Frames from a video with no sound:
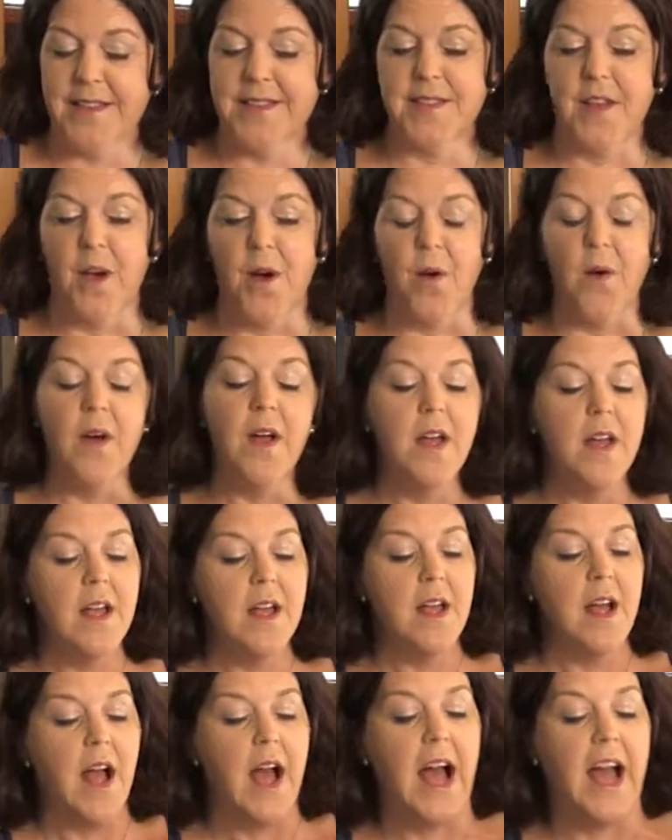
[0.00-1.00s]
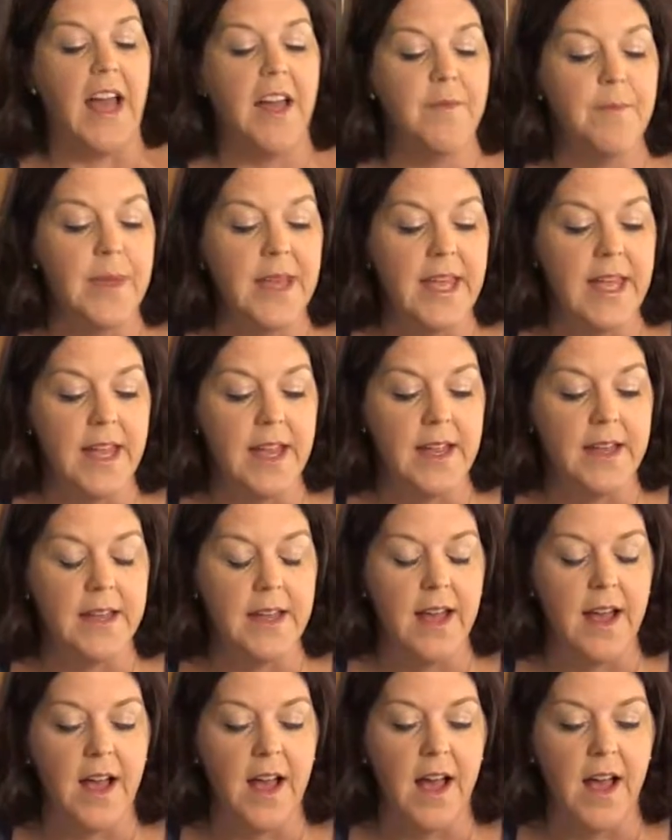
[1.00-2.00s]
So I made
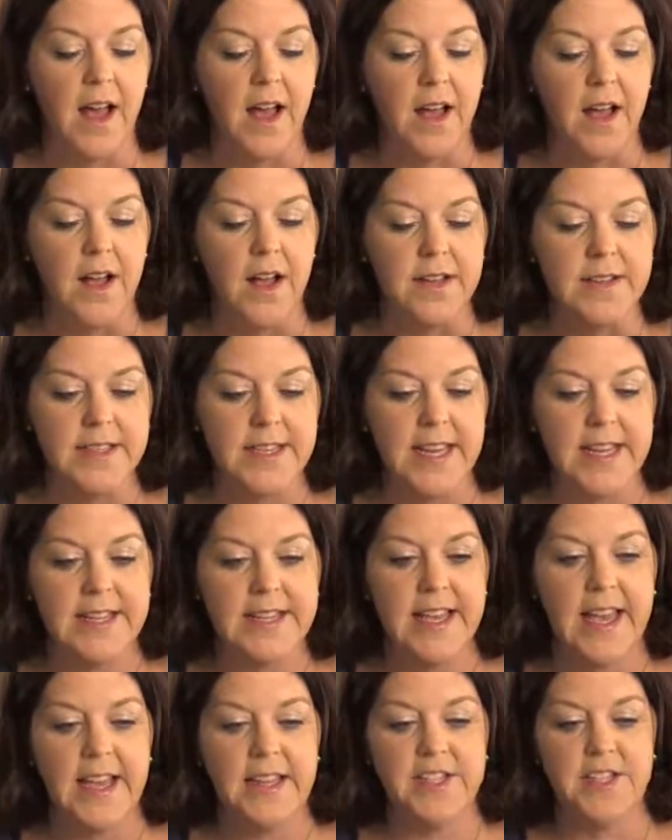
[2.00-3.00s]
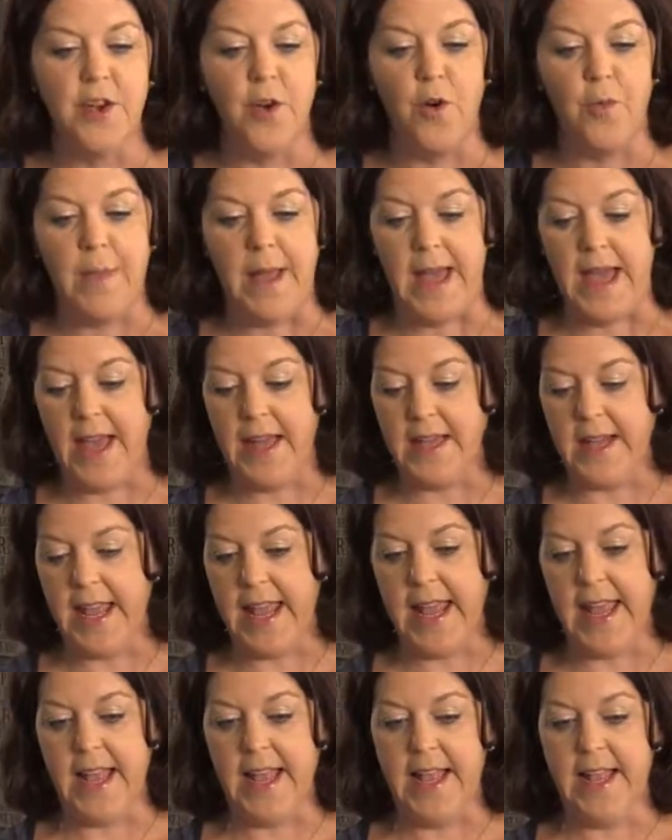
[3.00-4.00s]
a tic-tac-toe mat,
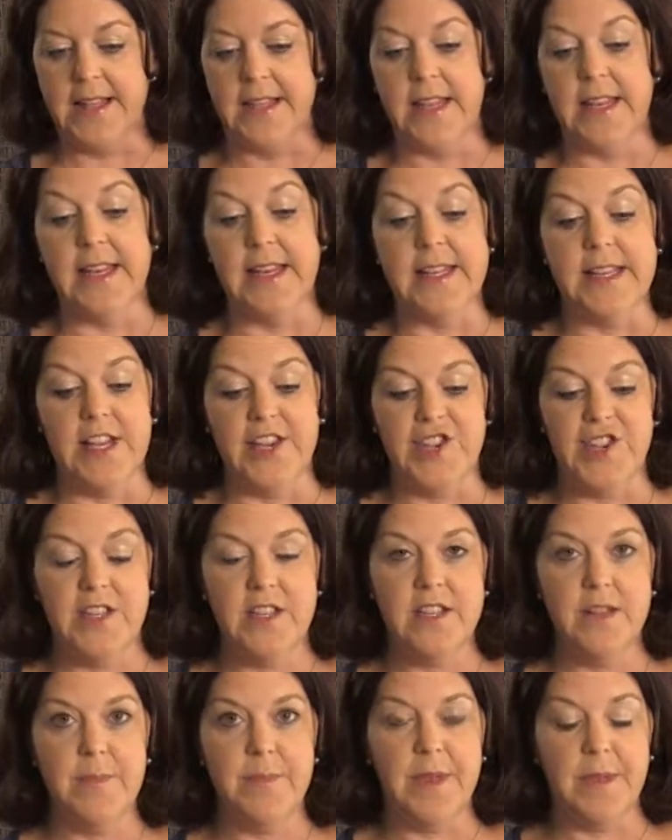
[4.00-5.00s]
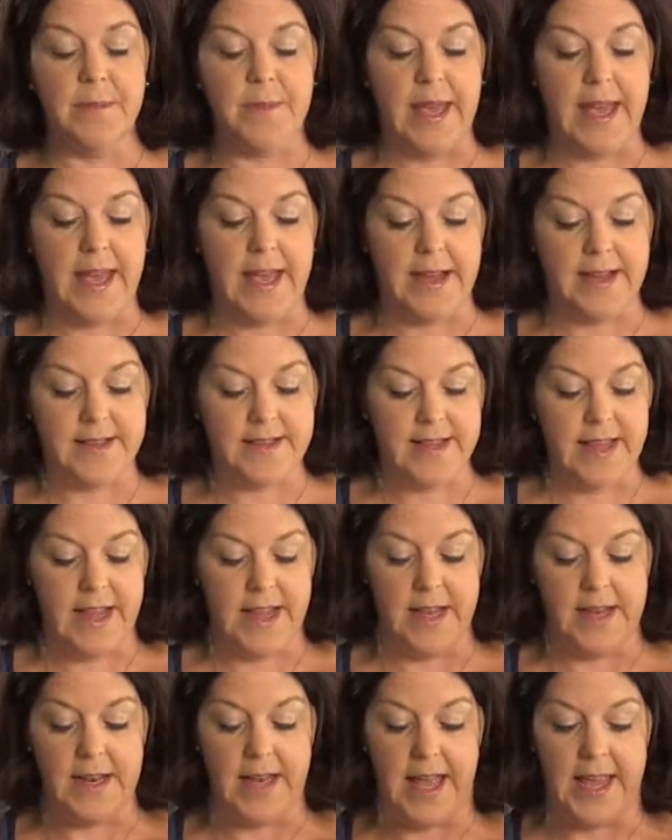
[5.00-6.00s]
and in addition to beanbags,
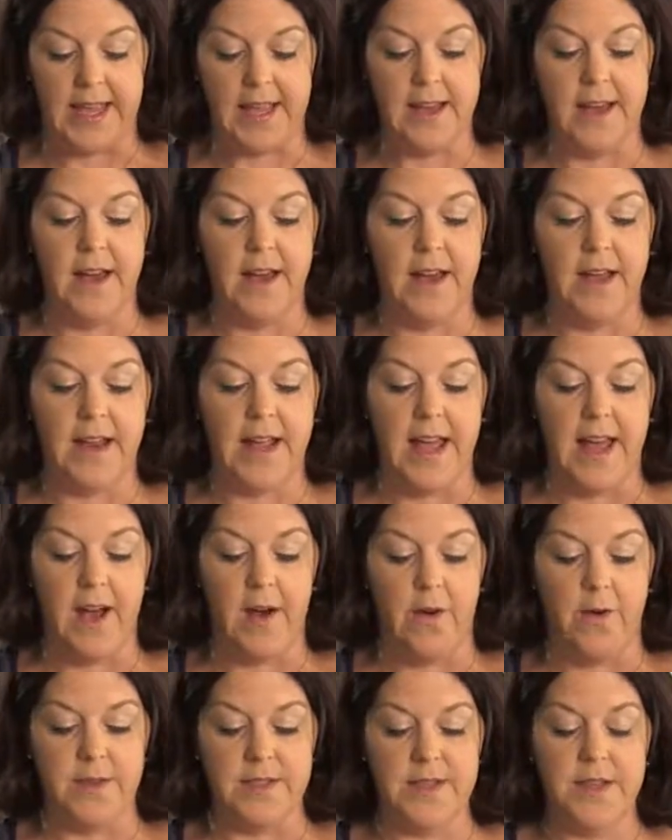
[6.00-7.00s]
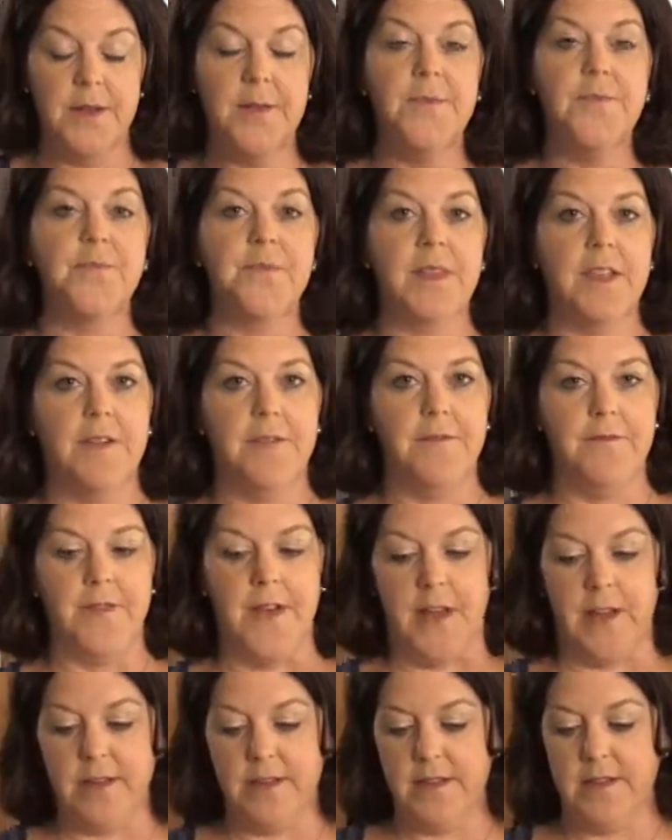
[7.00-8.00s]
then I cut out
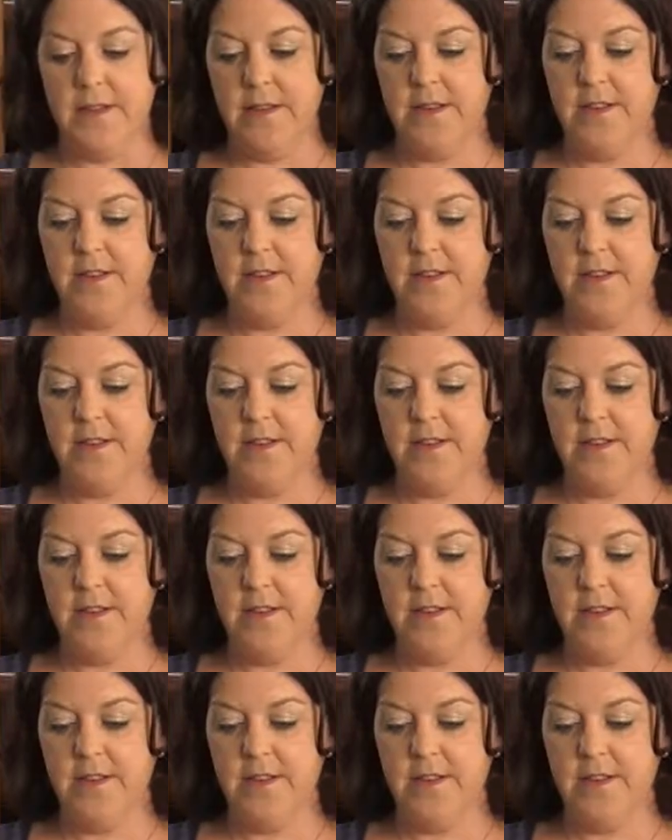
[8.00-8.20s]
felt